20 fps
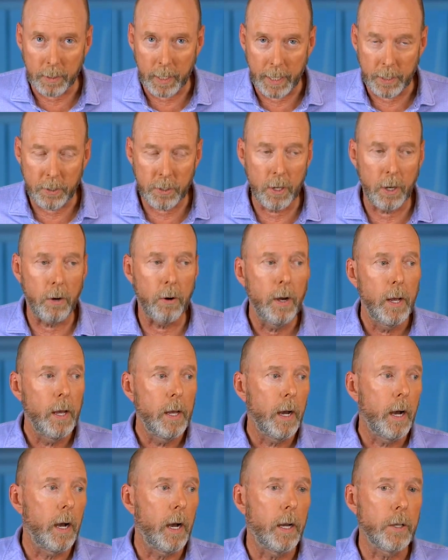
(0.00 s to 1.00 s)
Okay. So
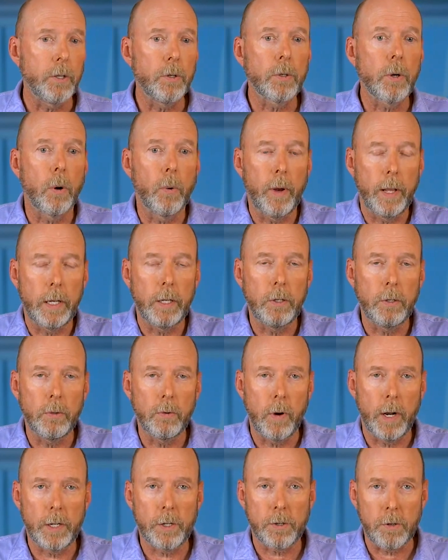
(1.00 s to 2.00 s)
you go in and
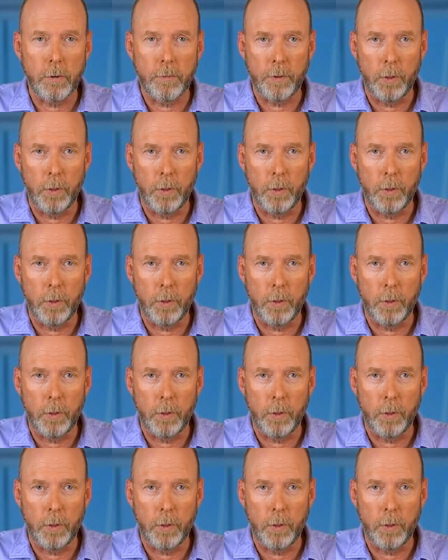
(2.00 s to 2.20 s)
you register